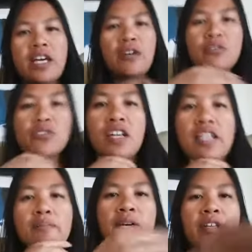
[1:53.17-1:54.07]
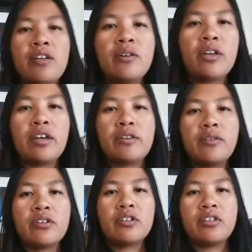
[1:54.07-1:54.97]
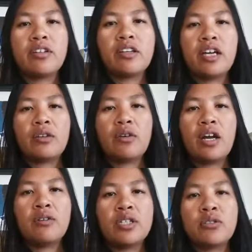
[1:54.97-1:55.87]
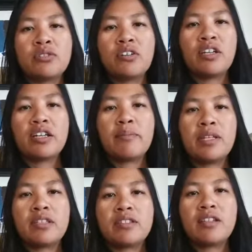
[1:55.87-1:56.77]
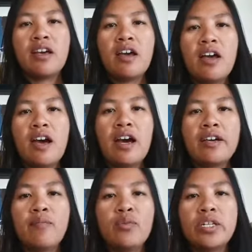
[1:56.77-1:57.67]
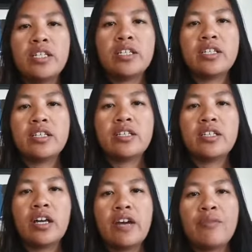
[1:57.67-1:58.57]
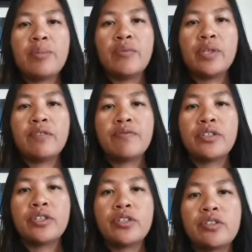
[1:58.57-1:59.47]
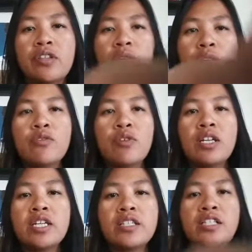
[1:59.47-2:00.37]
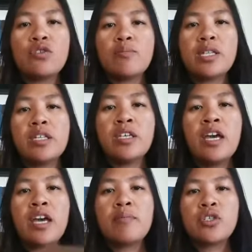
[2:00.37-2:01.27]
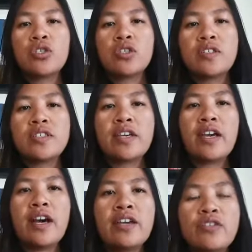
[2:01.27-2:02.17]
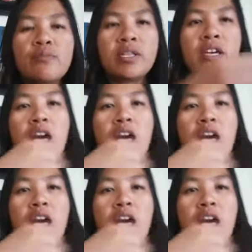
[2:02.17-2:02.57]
I don't sound like a man. Okay, good. I don't need to sound like a man because I am really, haven't been really feeling good. So you are listening to me, be sure to say hi to me.